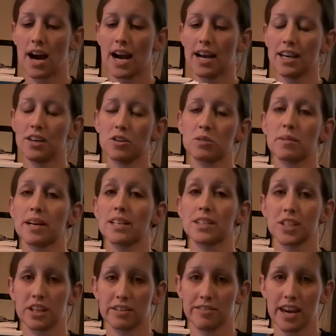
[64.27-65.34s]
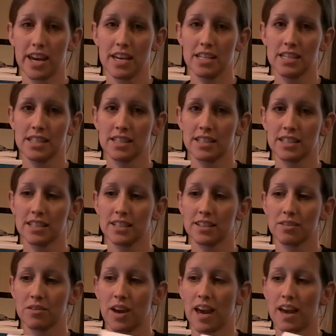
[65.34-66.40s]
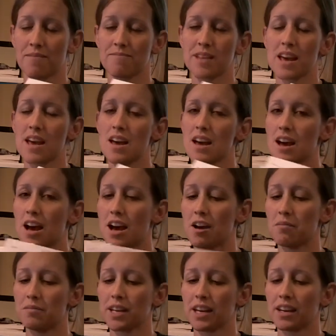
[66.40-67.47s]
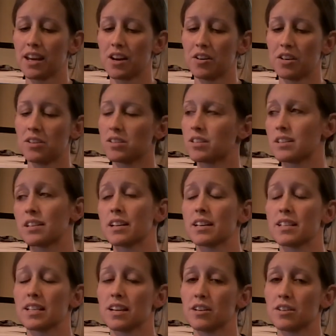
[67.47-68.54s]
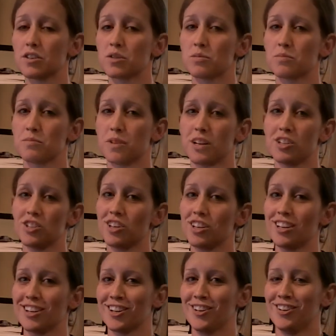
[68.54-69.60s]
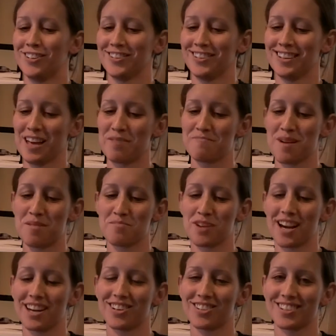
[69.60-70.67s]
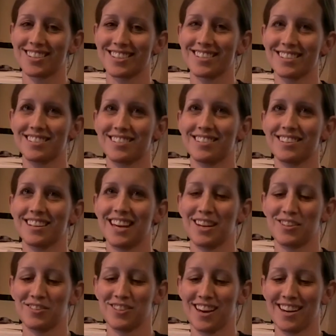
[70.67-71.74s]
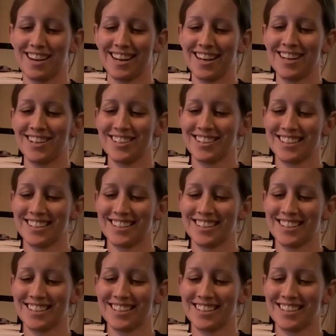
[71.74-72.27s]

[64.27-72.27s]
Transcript: I use my surveys, okay? Danielle uses an Excel spreadsheet, and my brain just can't do that yet.